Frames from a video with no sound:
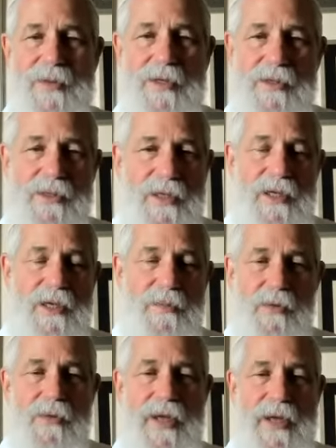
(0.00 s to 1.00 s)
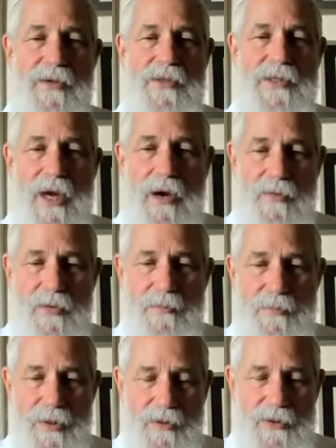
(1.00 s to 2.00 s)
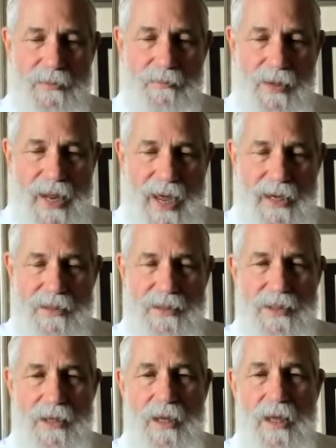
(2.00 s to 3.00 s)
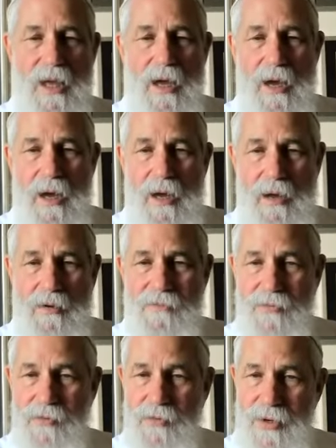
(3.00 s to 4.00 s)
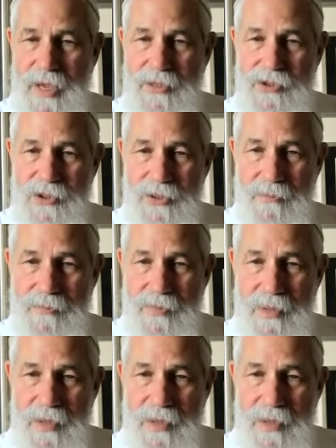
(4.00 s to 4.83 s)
because the Hebrew letters are the building blocks of creation.